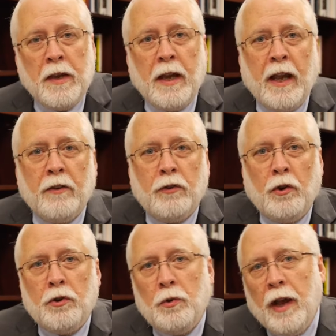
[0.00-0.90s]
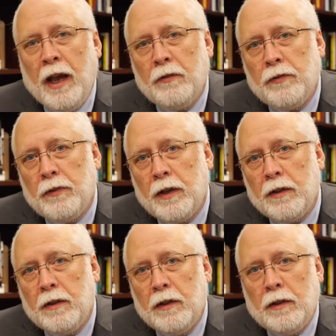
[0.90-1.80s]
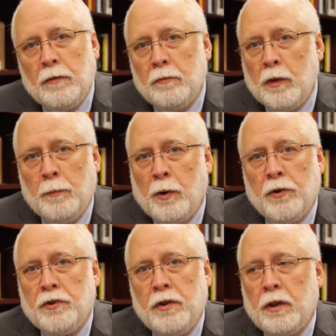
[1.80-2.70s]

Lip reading: And so you have a person,